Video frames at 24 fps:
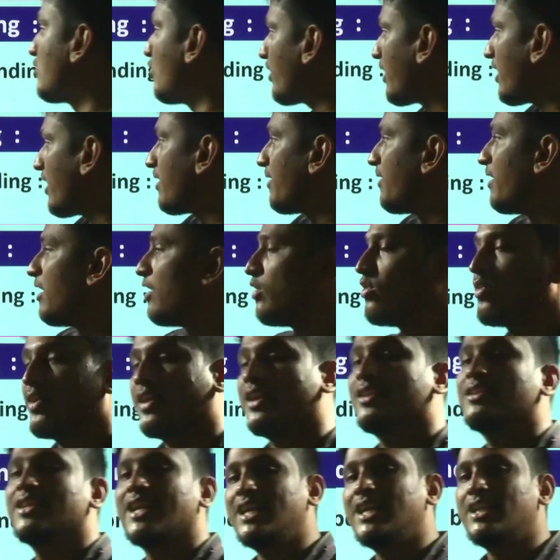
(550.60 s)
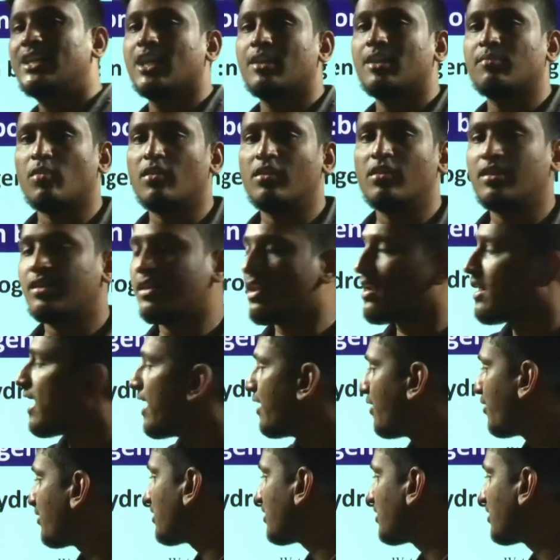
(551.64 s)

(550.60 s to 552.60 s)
at the intermolecular hydrogen